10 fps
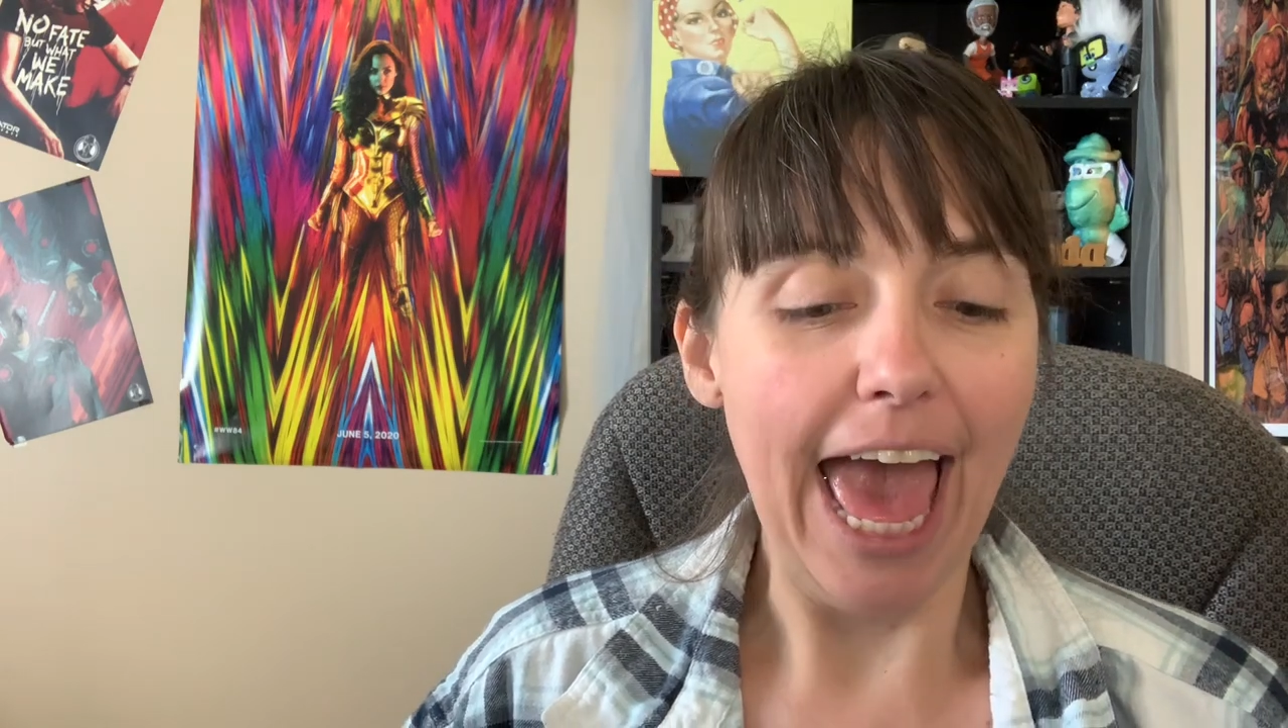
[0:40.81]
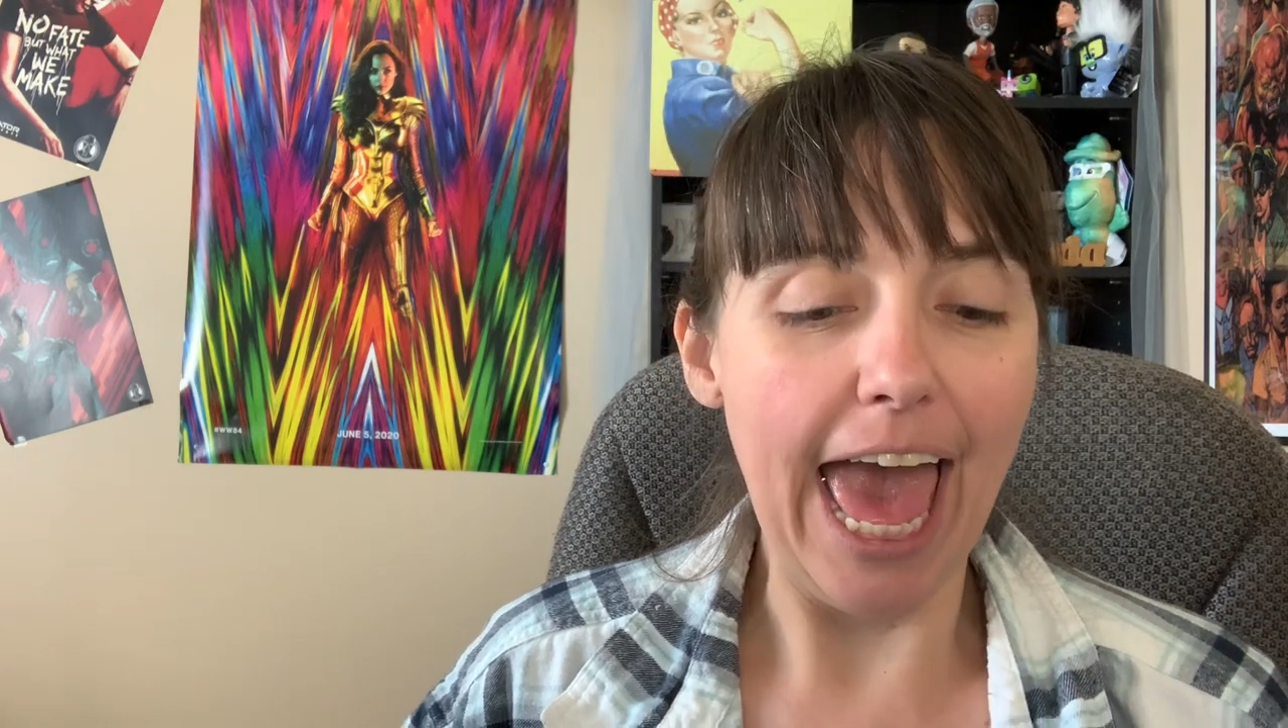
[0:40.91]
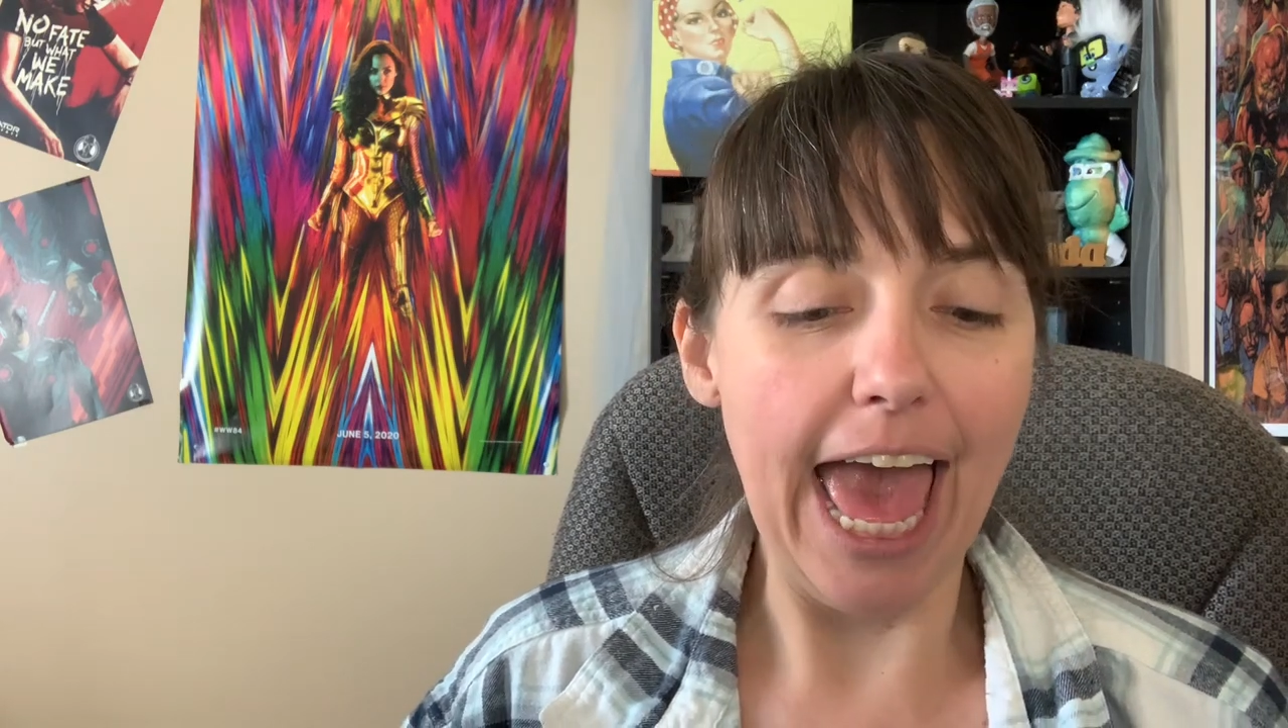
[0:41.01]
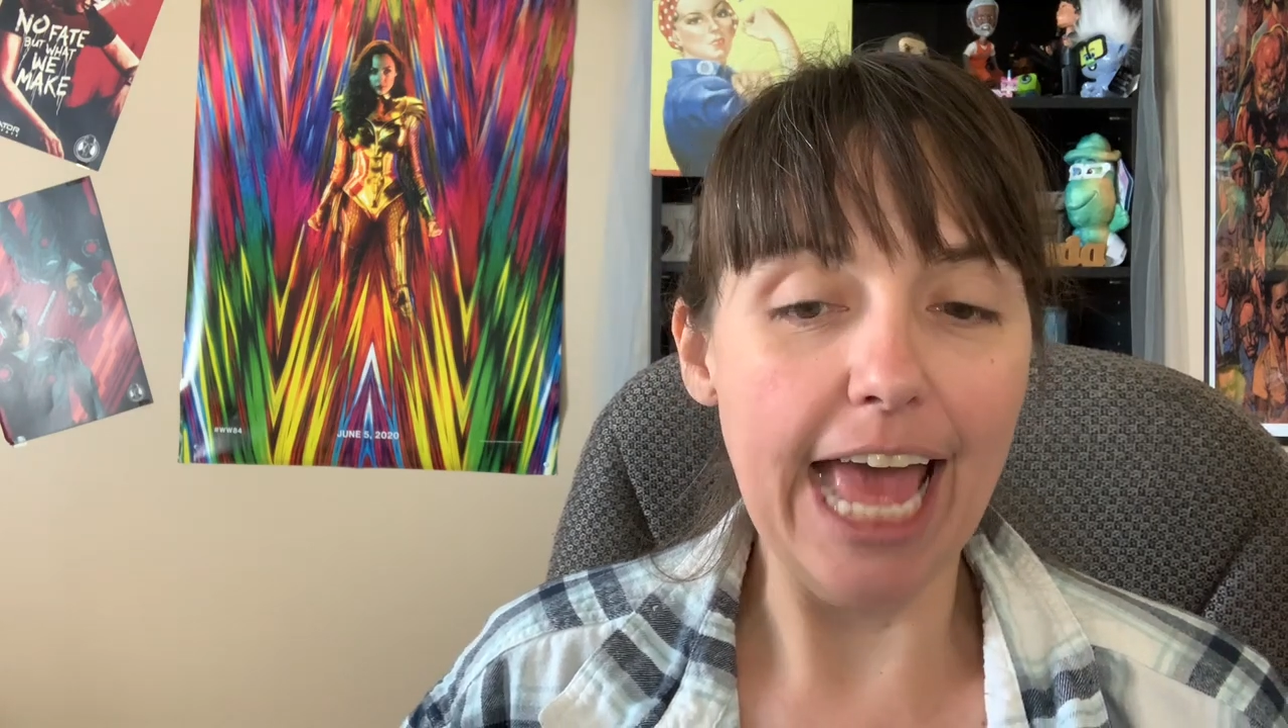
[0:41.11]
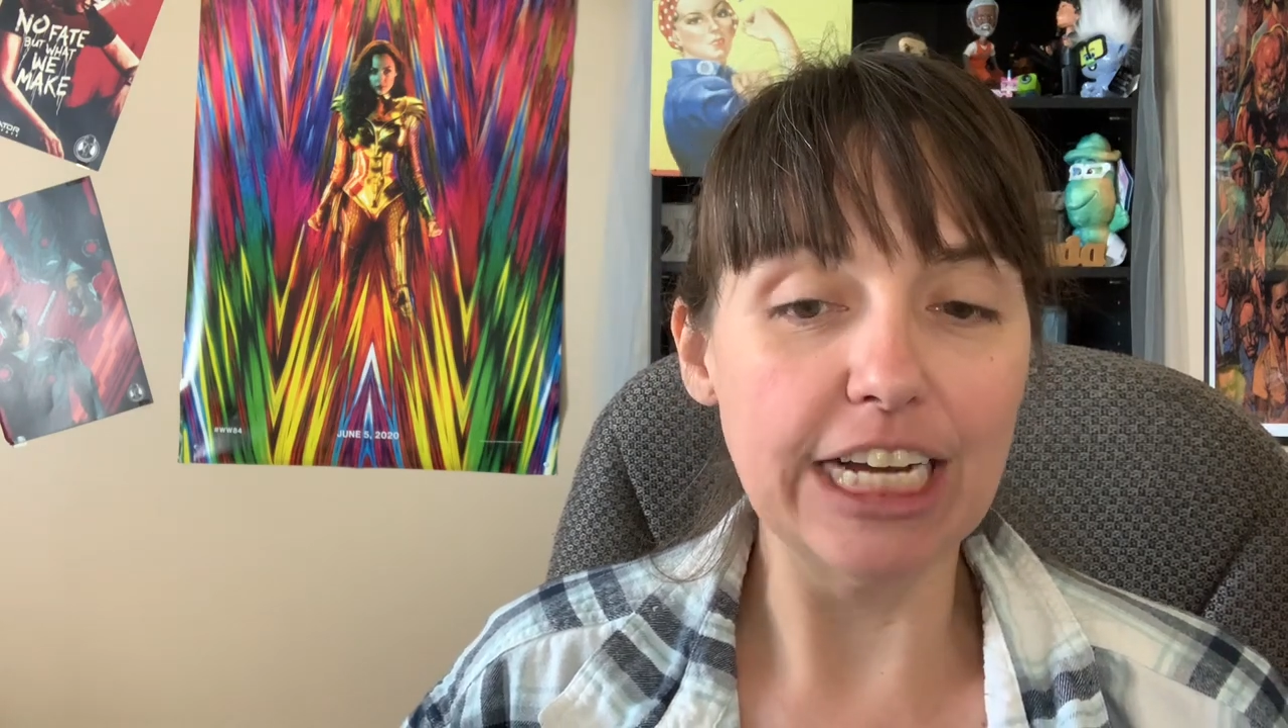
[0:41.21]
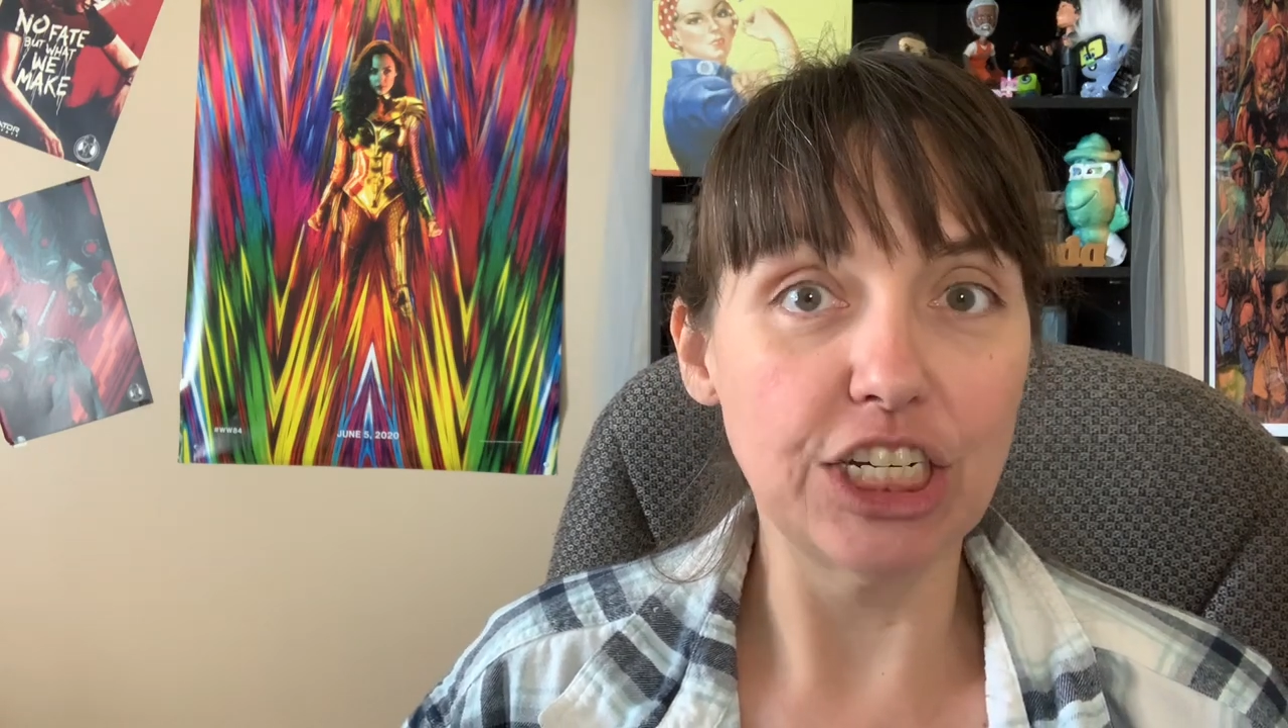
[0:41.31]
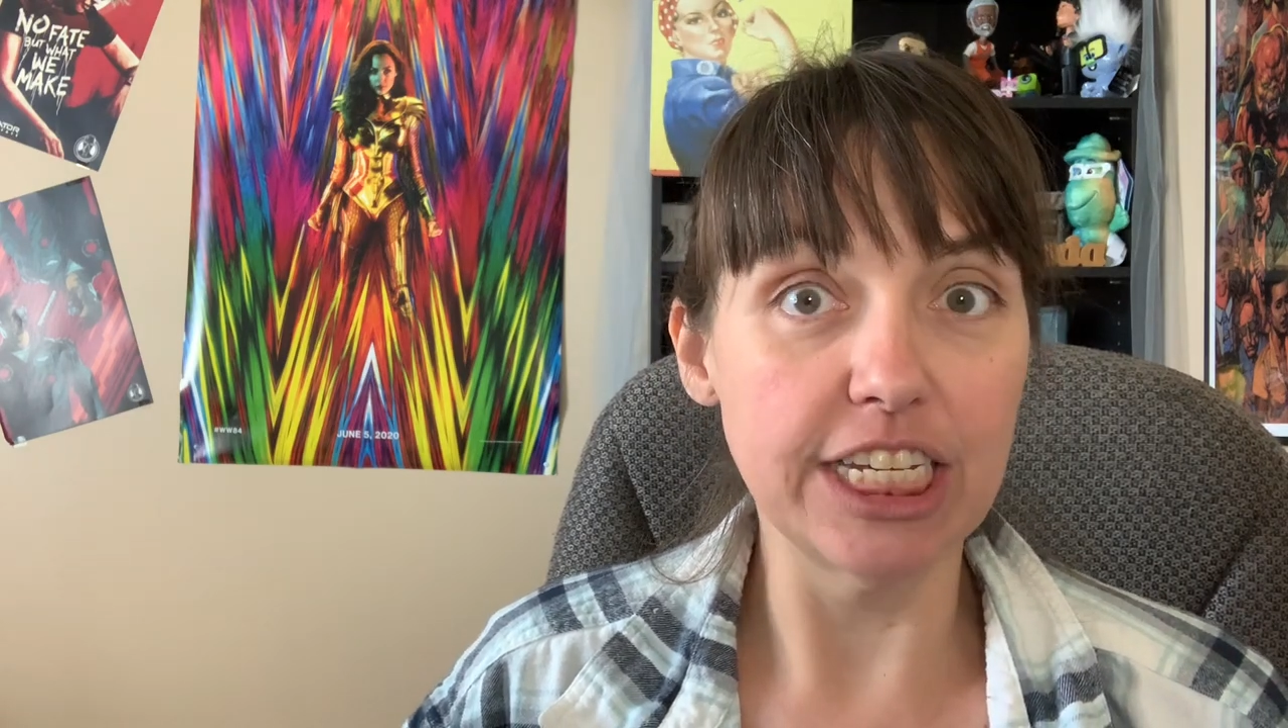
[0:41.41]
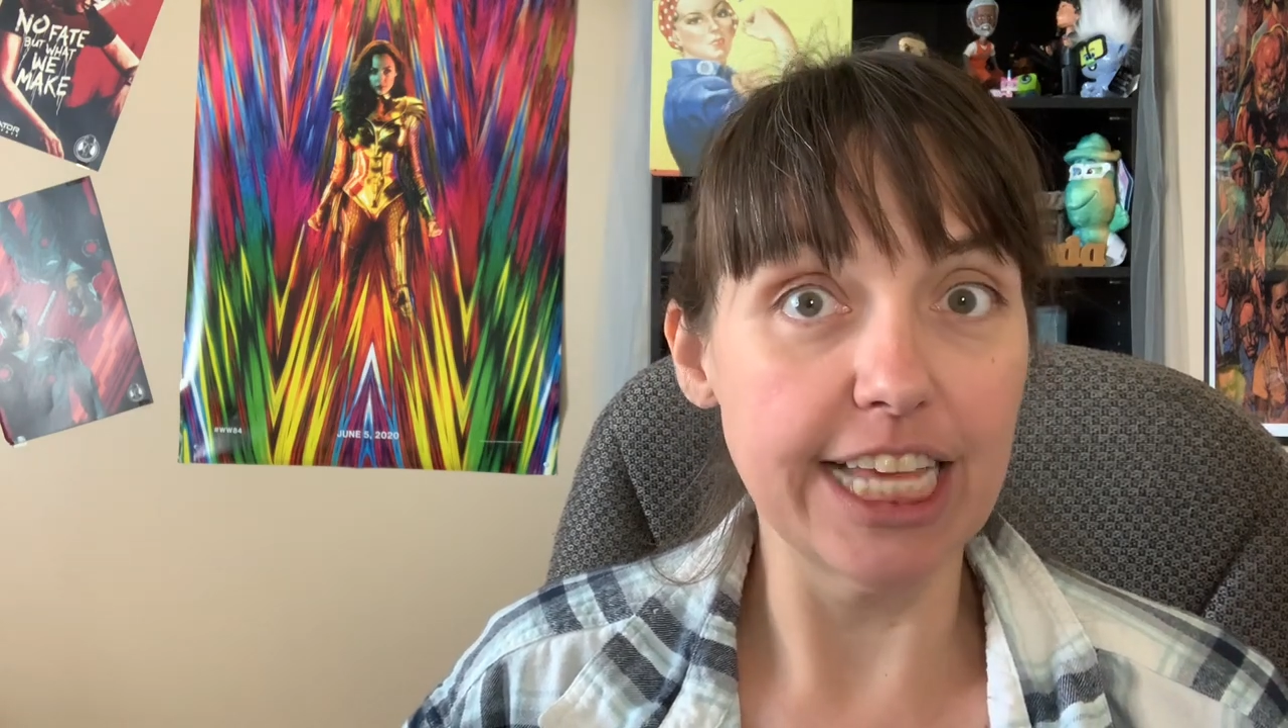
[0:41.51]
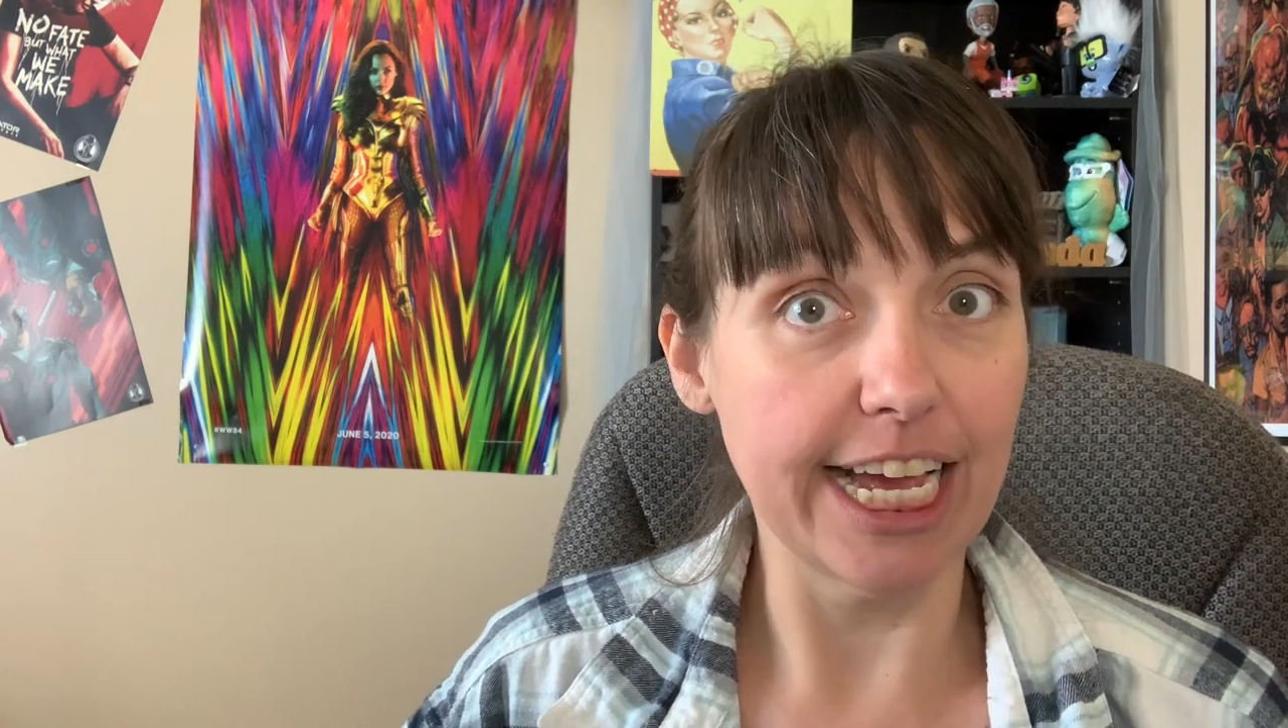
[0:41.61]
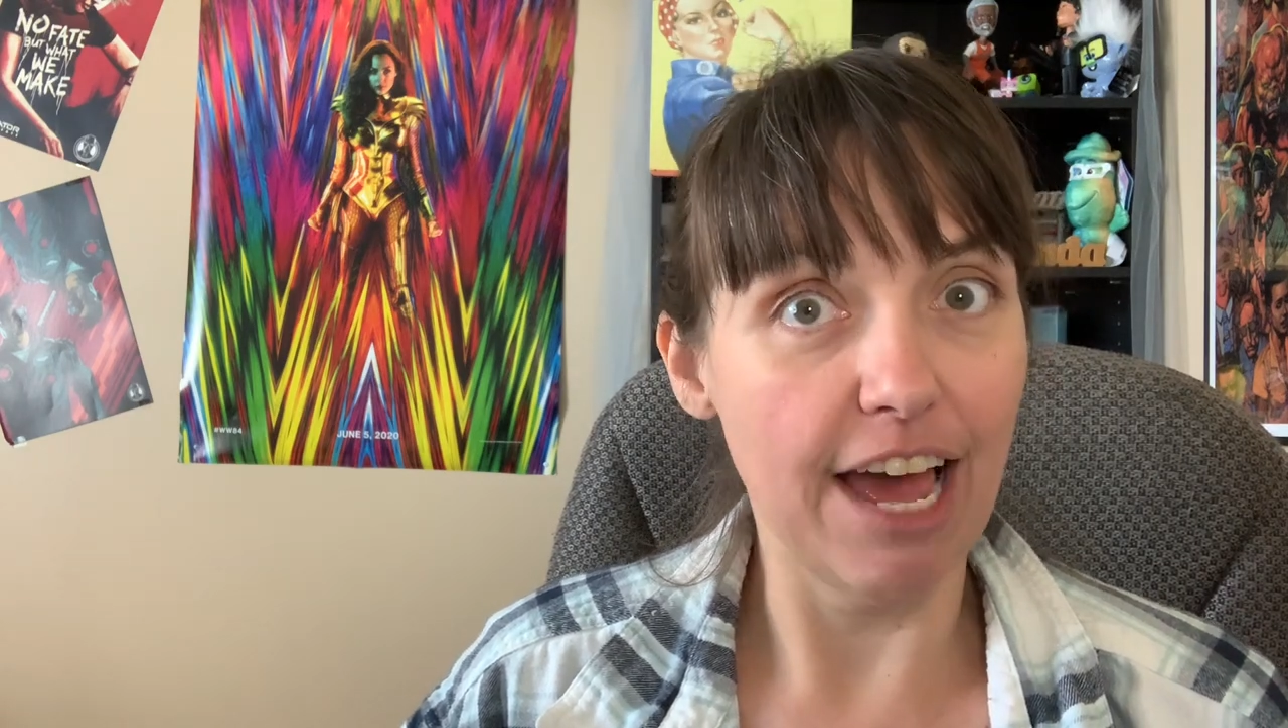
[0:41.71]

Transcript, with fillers: And she's like,